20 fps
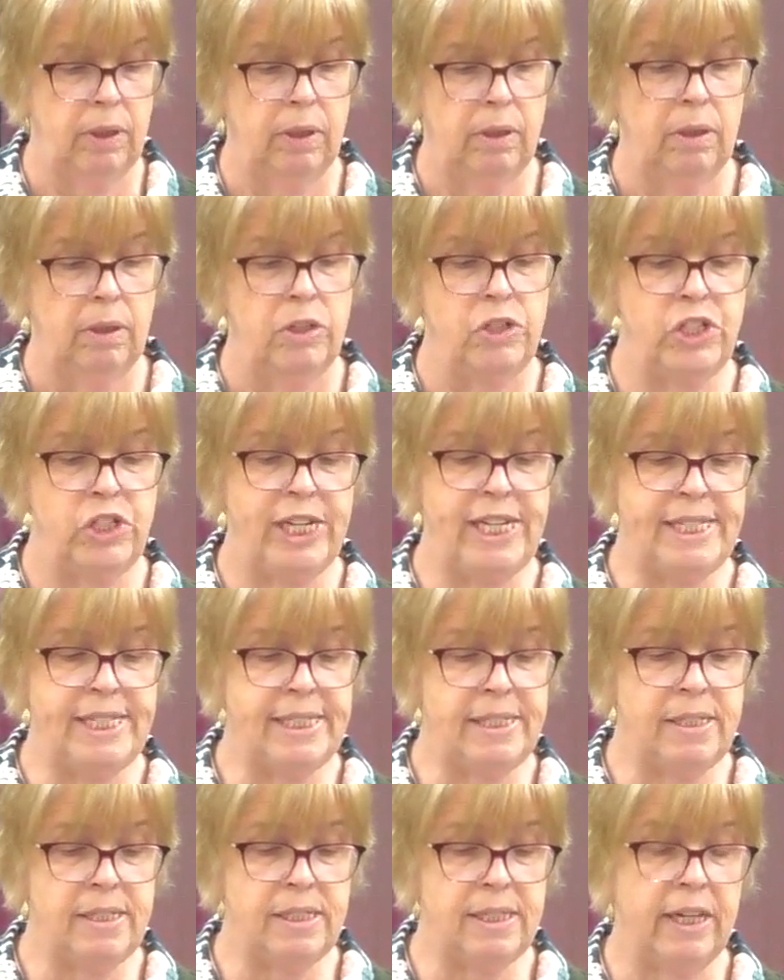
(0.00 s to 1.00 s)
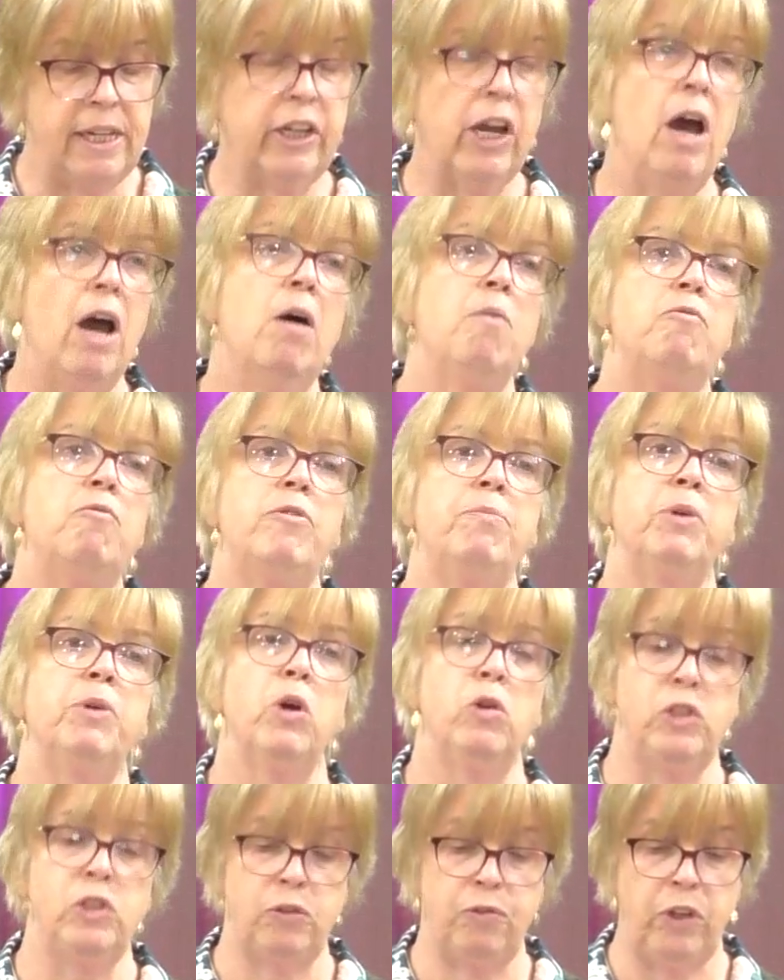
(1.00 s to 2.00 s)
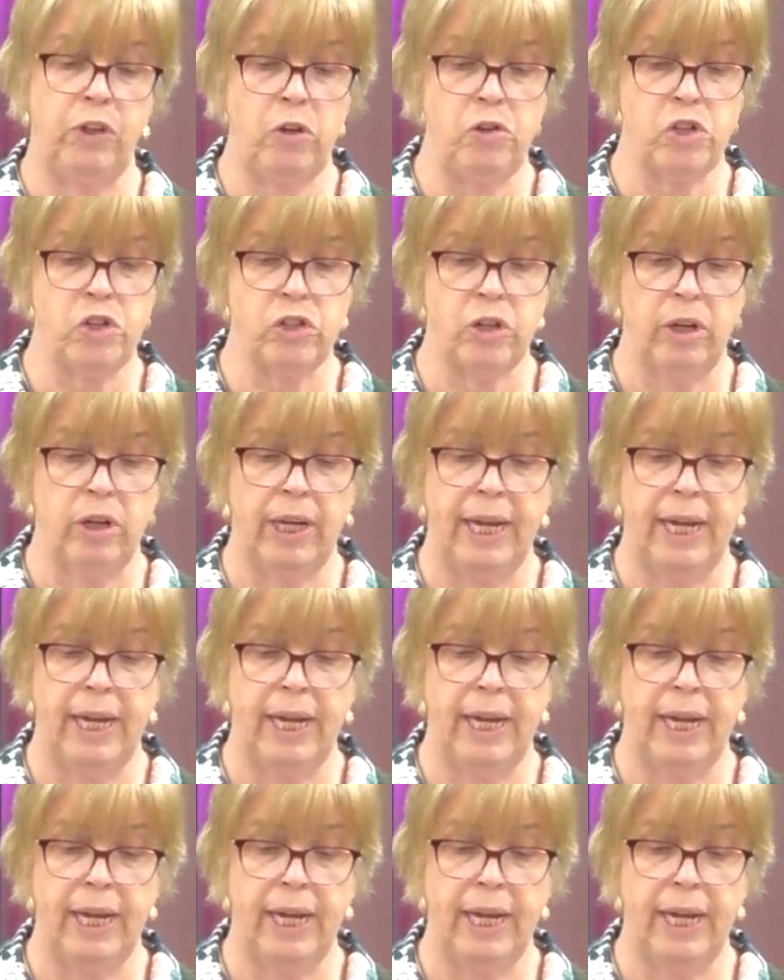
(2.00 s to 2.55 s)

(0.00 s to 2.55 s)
Jesus had come from God's future